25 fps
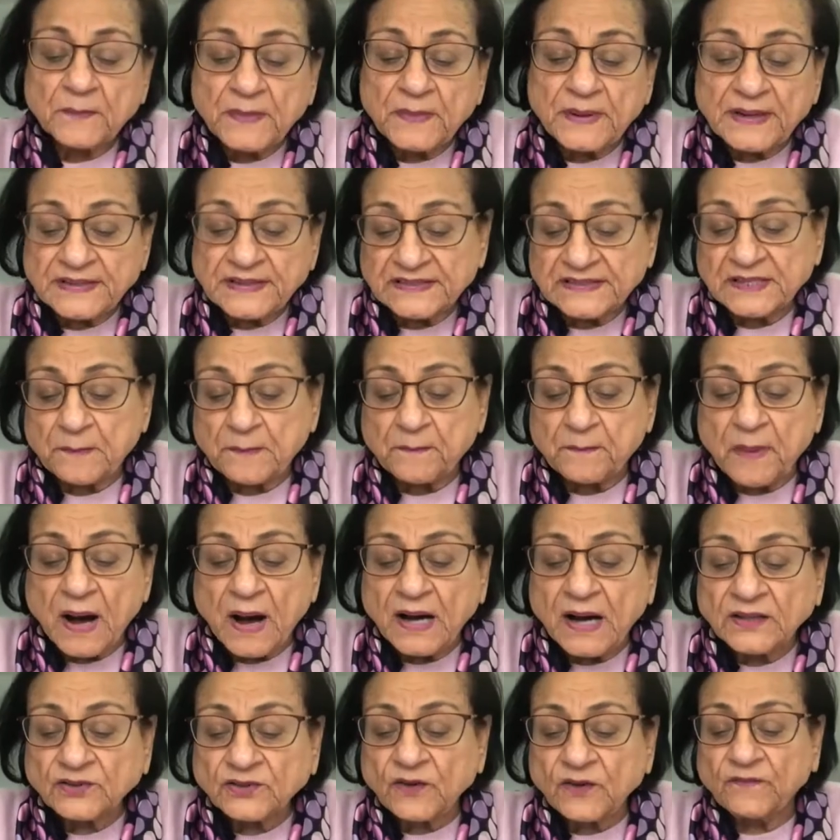It's a
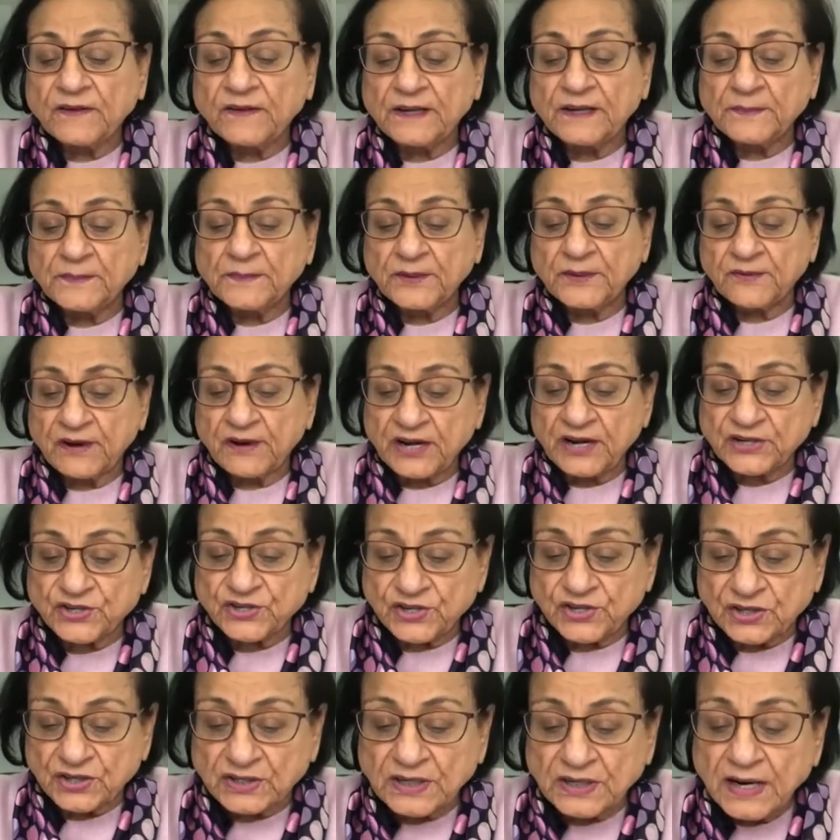path of
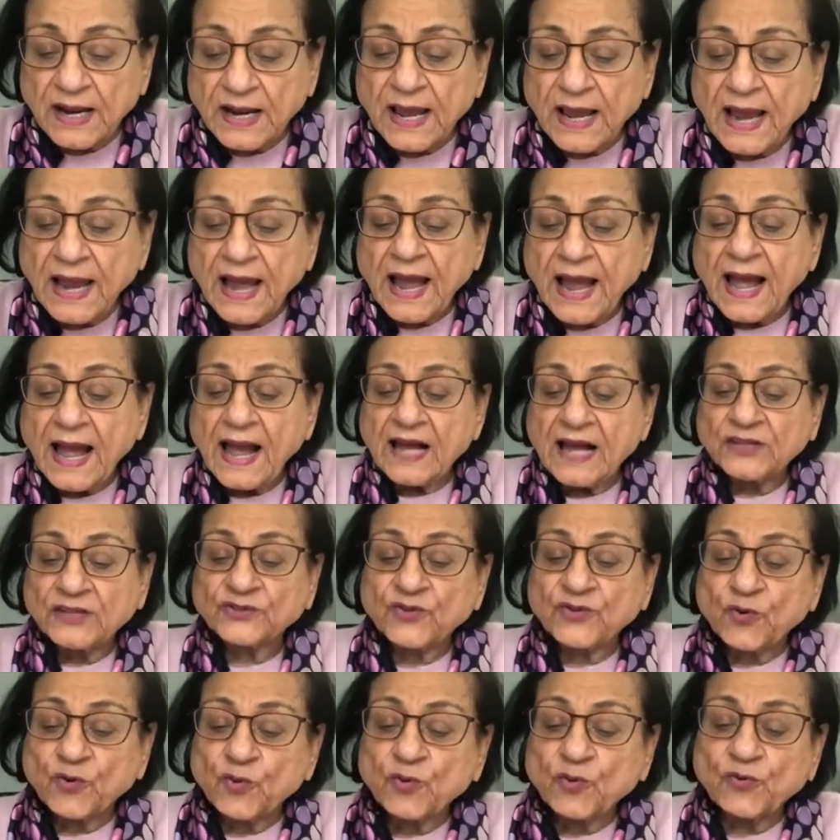liberation
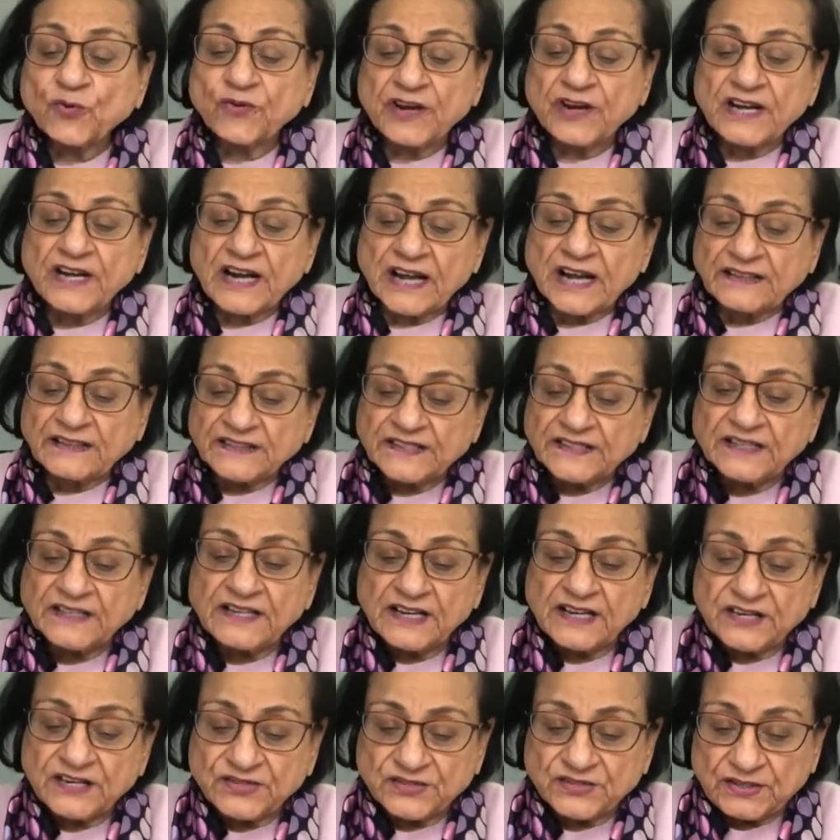through
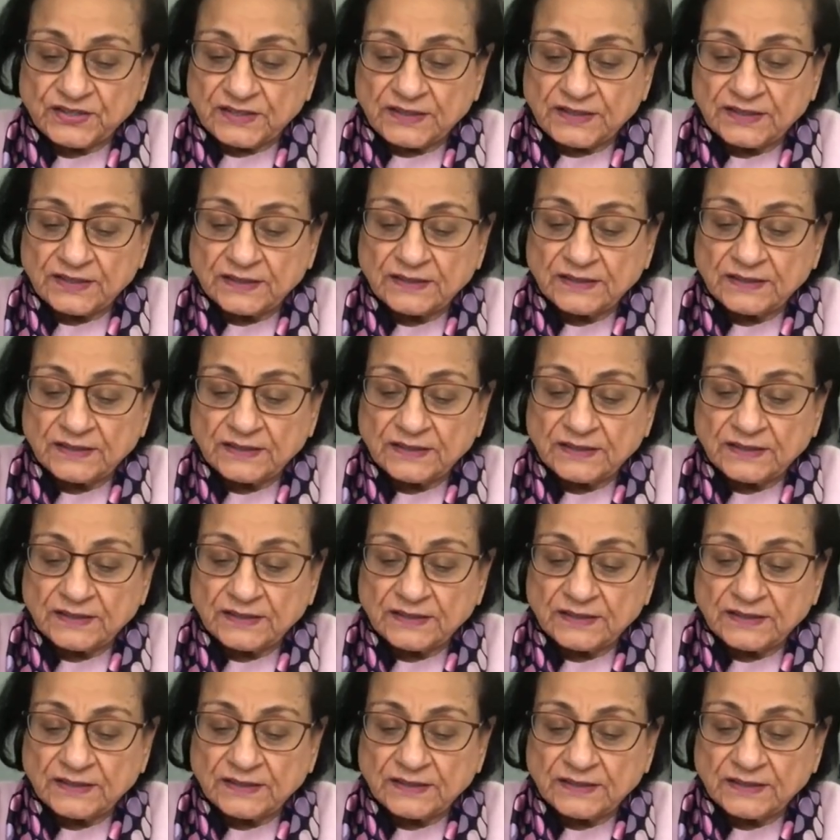renunciation.